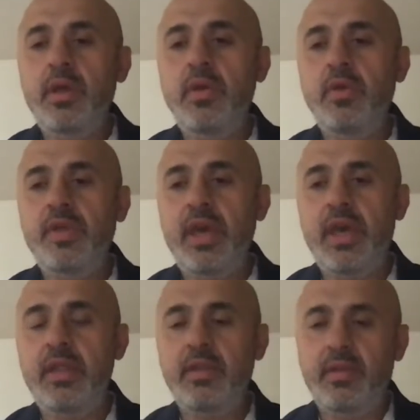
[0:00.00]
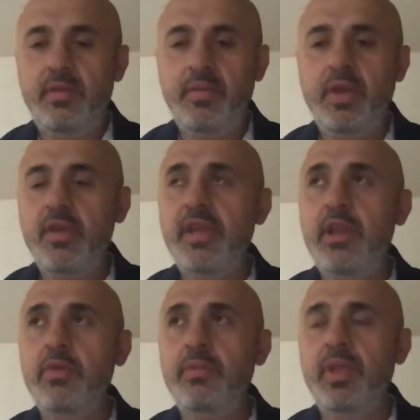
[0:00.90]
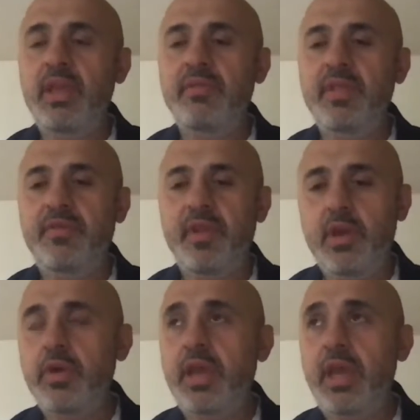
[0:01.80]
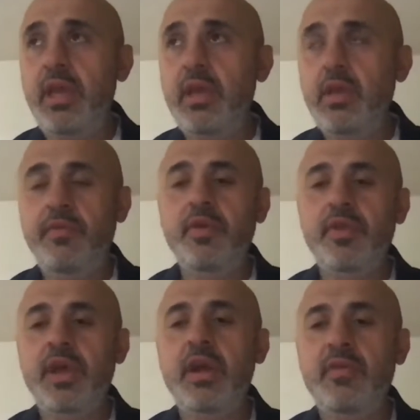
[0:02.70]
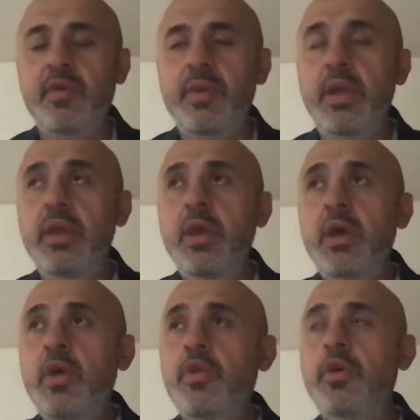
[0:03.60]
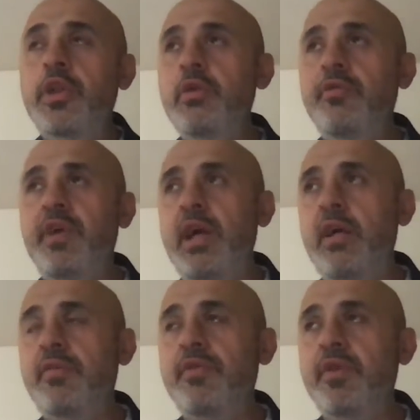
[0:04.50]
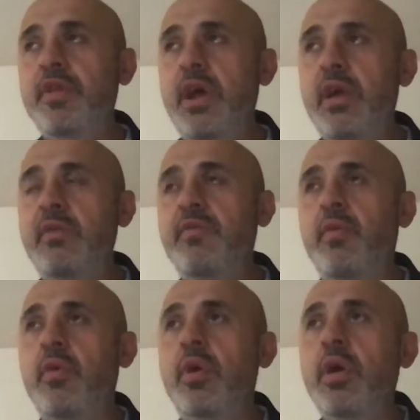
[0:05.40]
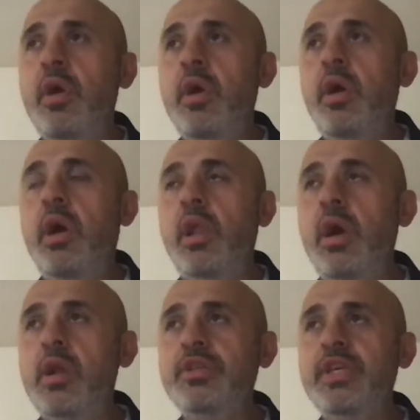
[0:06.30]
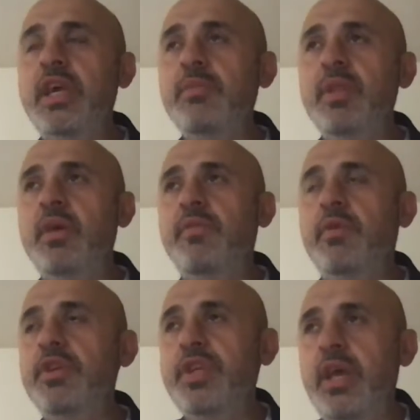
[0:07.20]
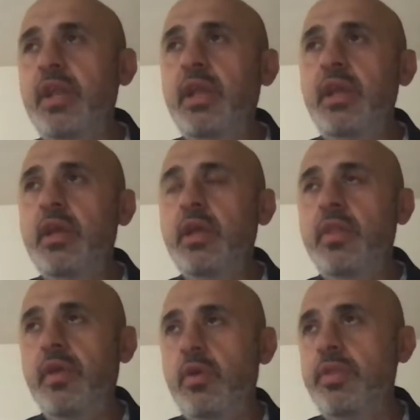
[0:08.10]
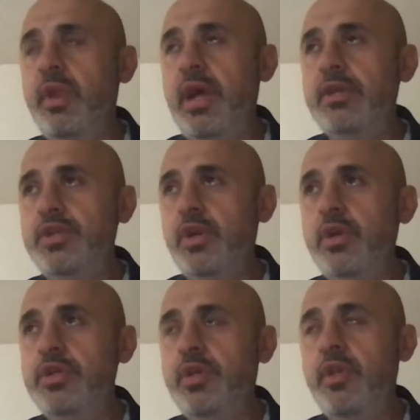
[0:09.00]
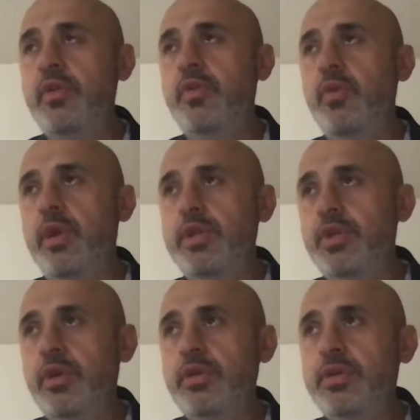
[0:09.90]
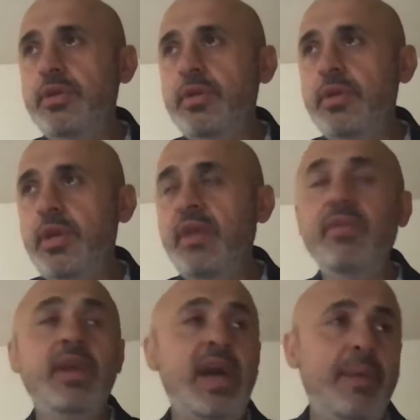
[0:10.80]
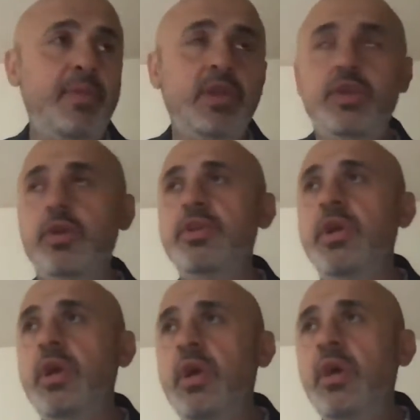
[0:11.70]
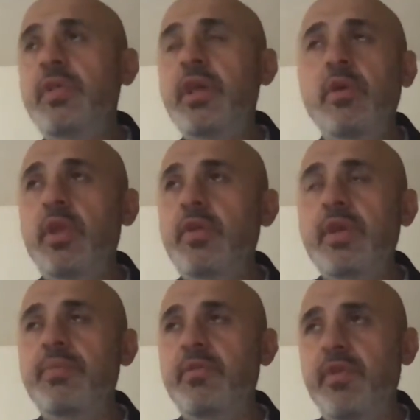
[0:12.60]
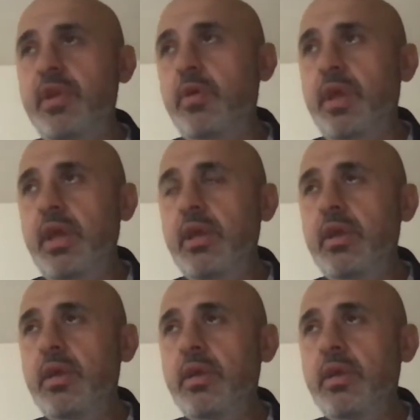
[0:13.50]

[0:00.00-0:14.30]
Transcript: You said, because I don't believe in the filioque, you feel sorry for me? So do you feel sorry for a large segment of Christianity, the Orthodox Church, the Nestorian Church, even the Coptic Church, that don't accept the filioque?